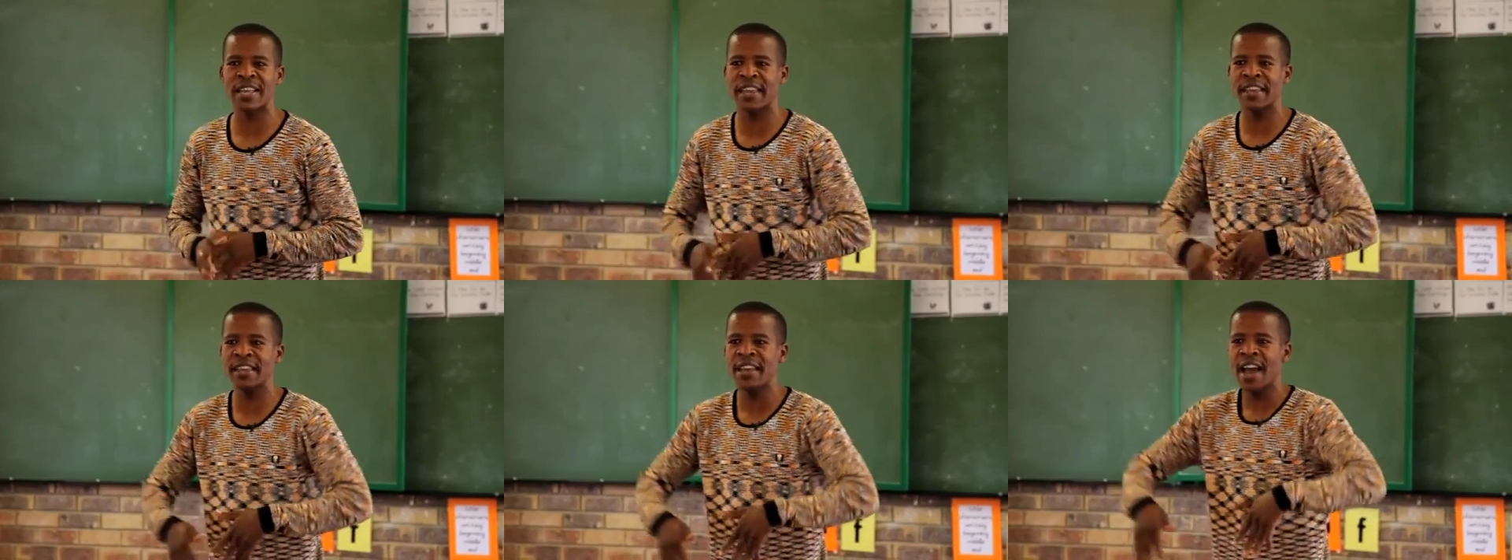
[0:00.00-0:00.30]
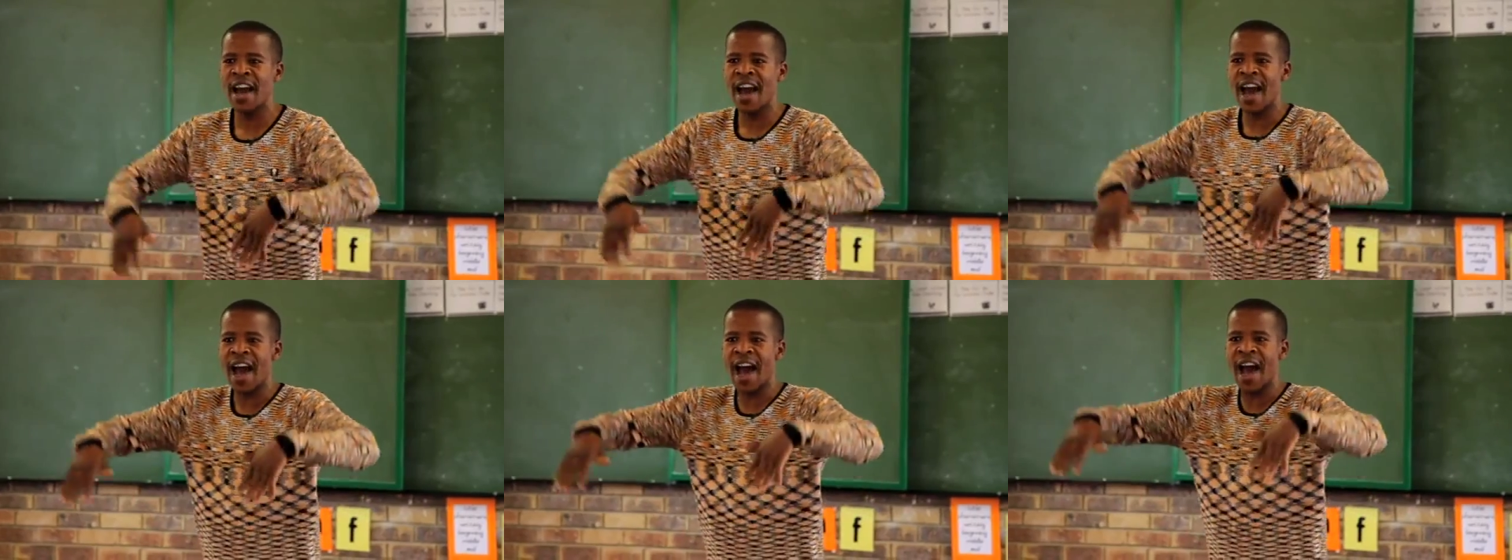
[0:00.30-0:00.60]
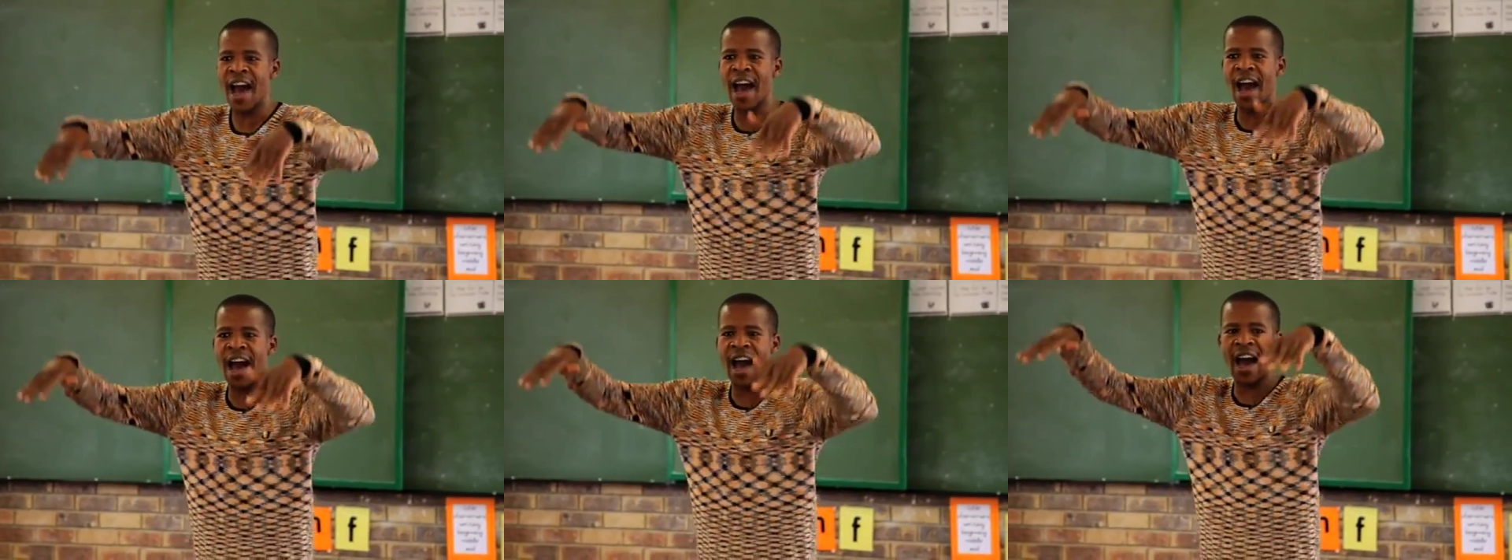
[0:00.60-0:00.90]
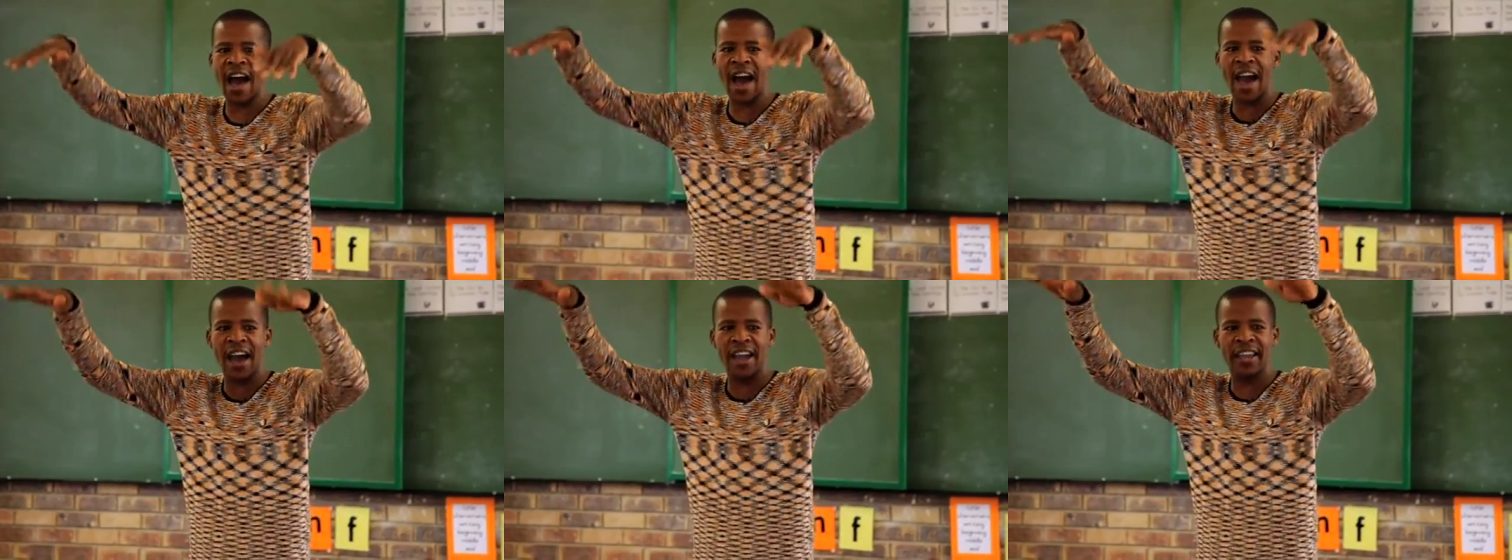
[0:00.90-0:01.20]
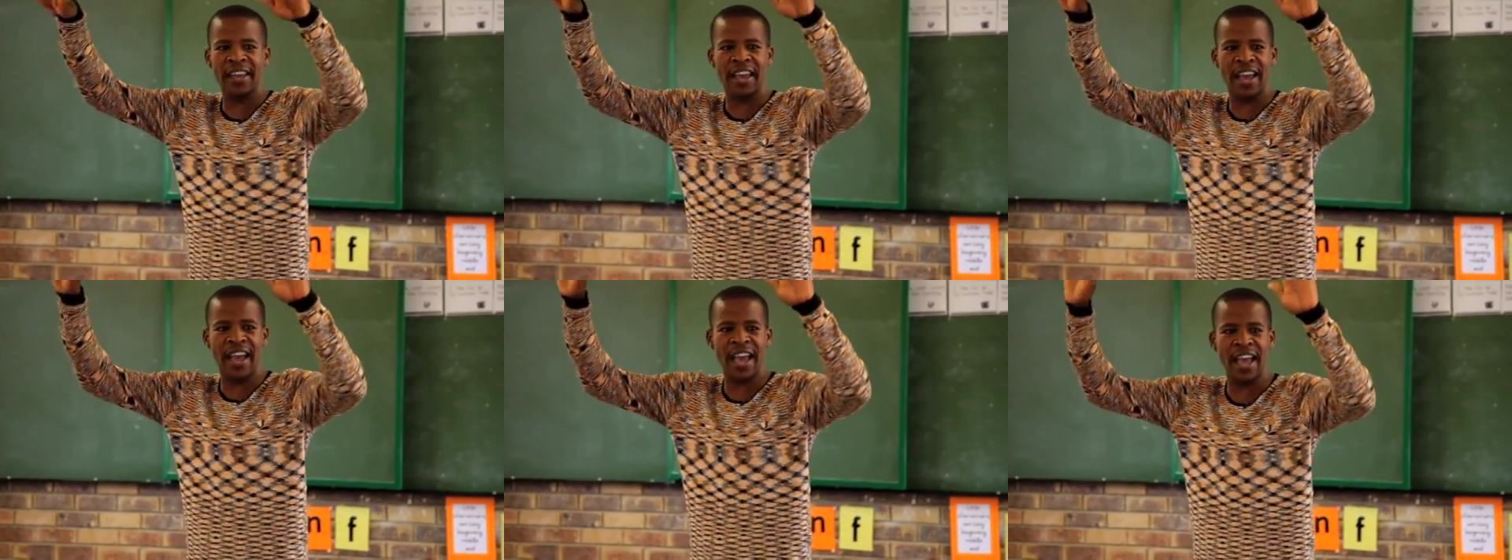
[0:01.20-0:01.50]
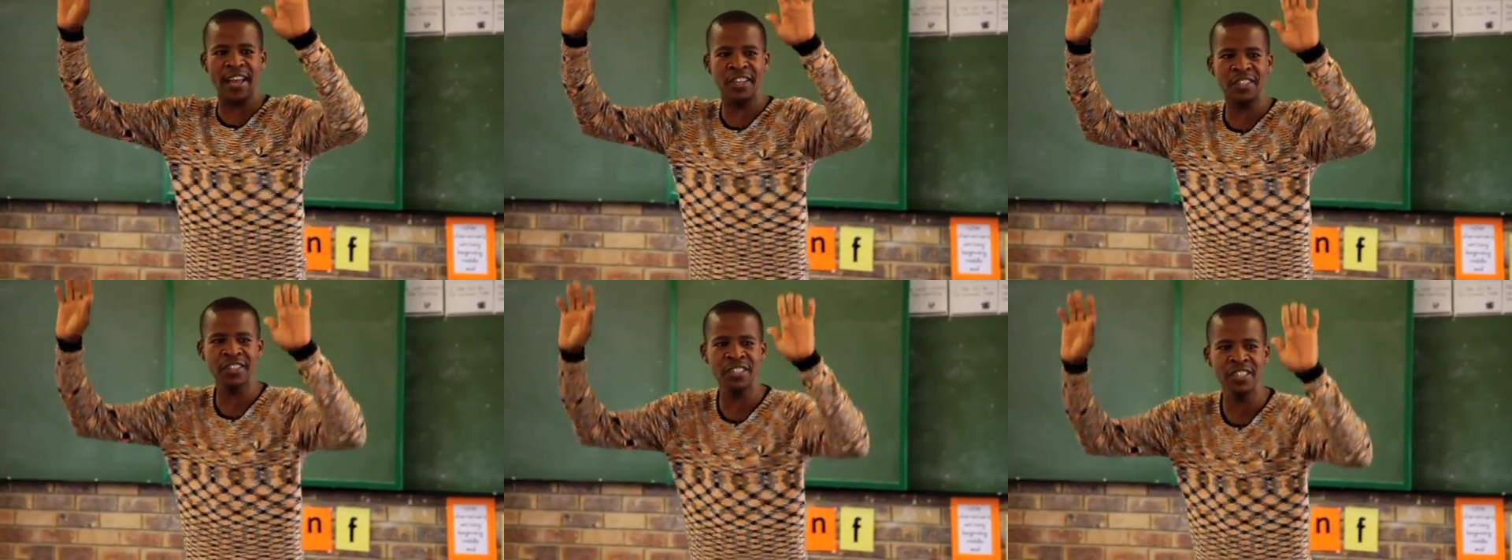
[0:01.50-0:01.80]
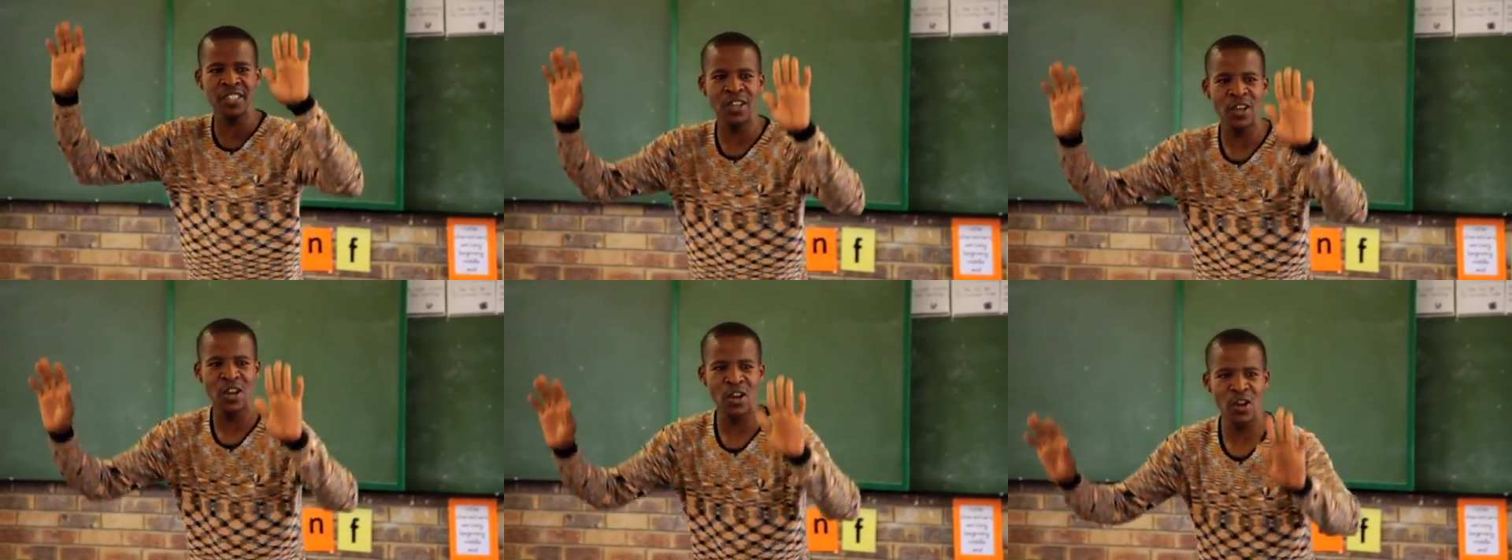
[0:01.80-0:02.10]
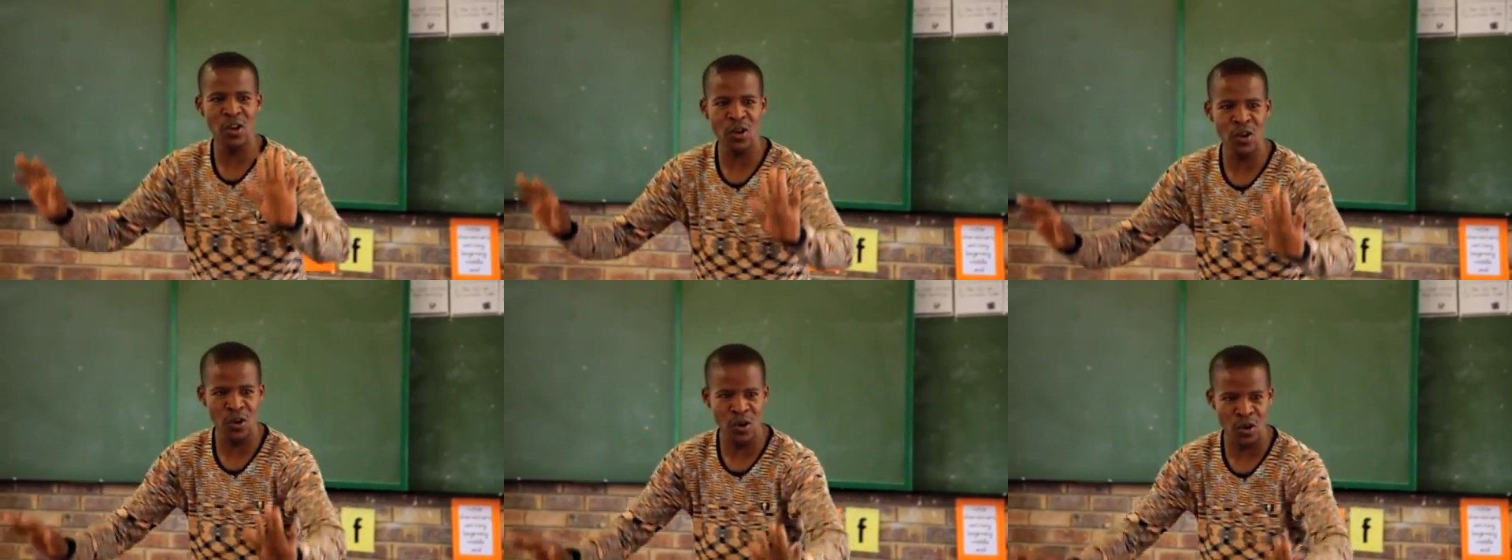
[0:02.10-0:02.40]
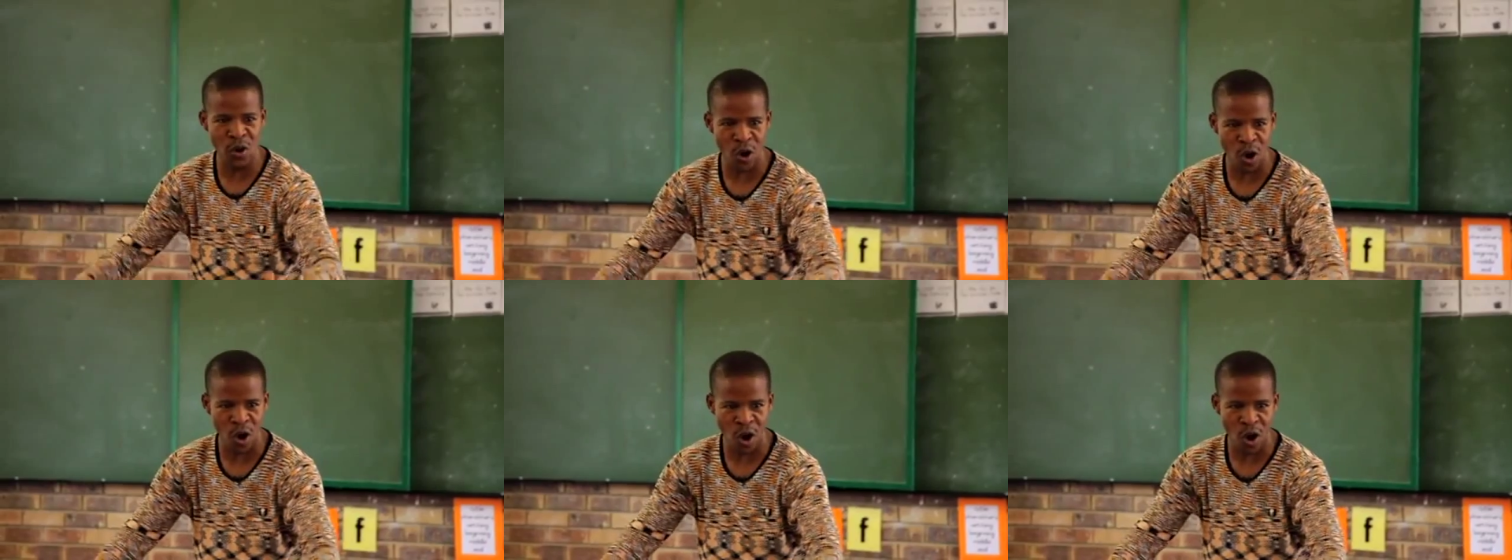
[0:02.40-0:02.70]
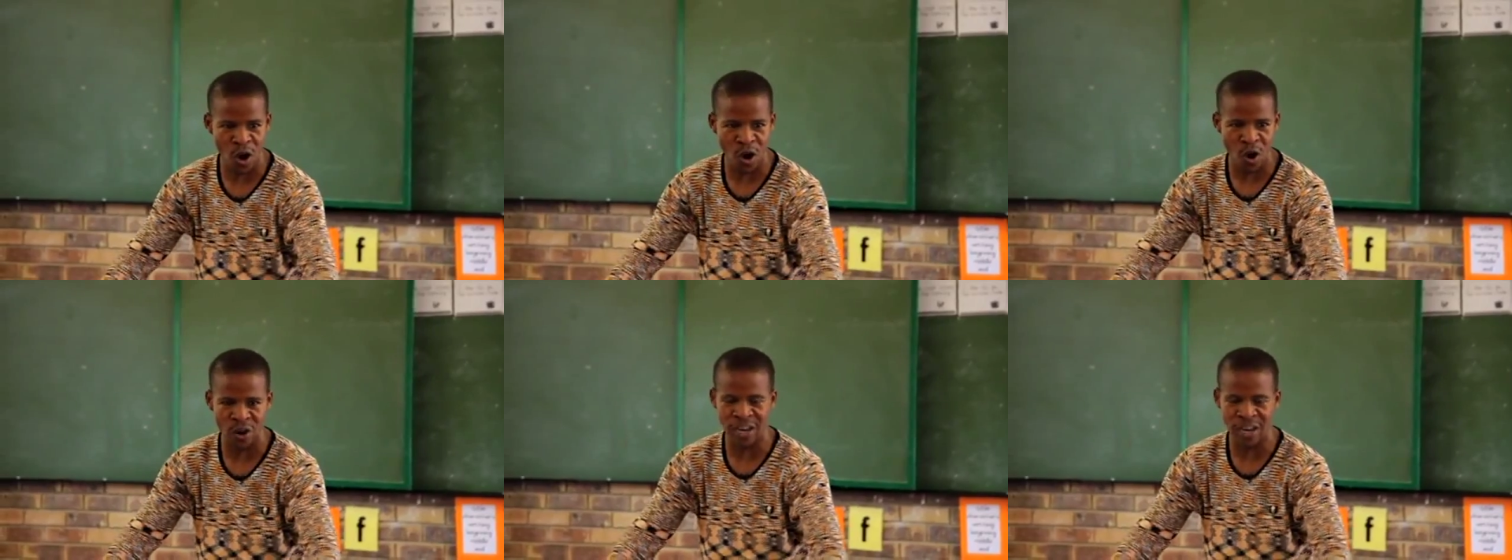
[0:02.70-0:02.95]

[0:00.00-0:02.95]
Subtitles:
low. That is why I started my lesson with that song.